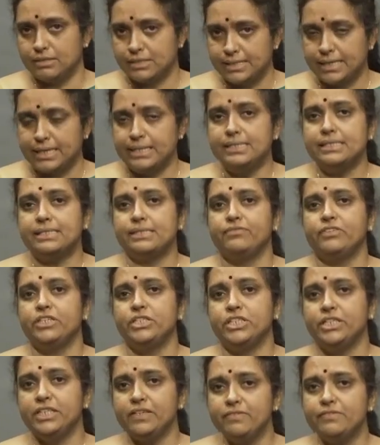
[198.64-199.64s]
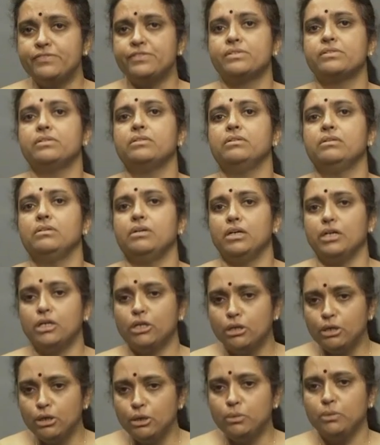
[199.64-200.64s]
cells, which gives a
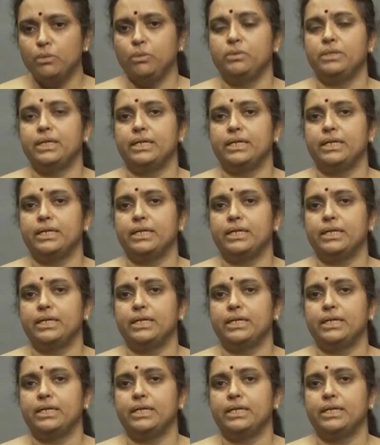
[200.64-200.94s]
clue